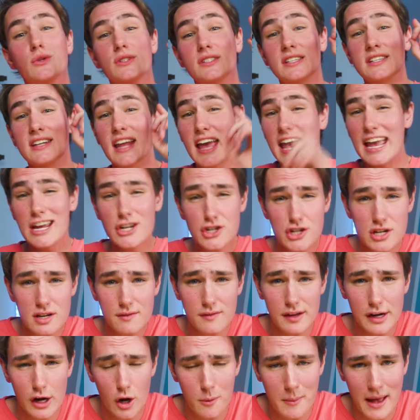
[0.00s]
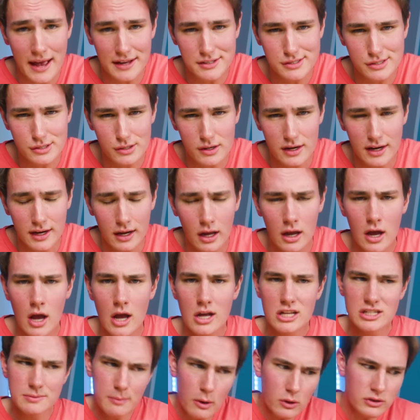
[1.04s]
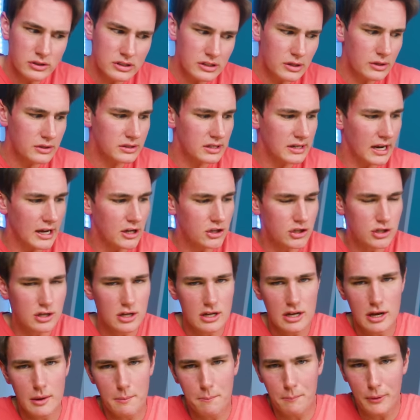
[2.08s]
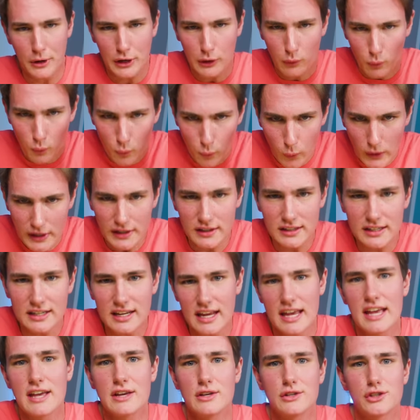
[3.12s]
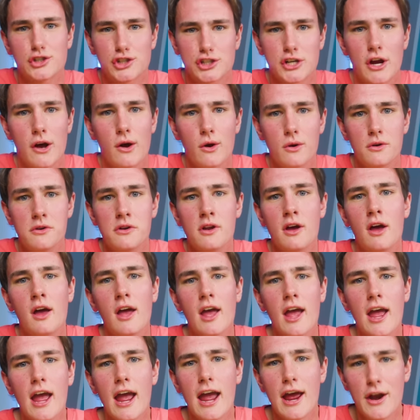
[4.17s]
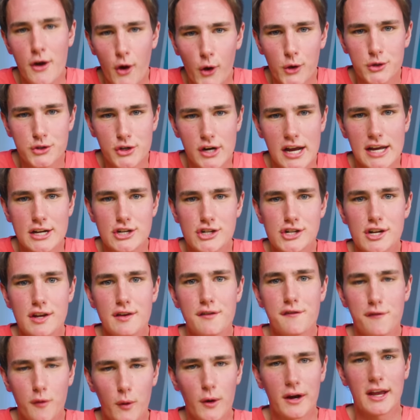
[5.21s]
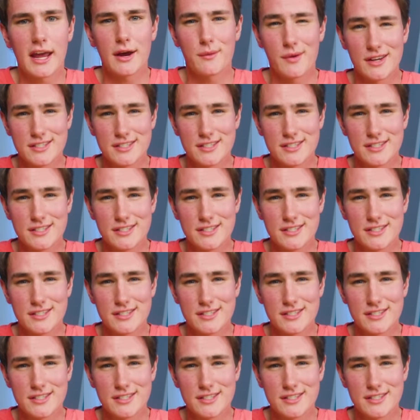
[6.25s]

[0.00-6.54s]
used in H D video mastering. It's mostly used in H D, but it really is shown in Ultra H D four K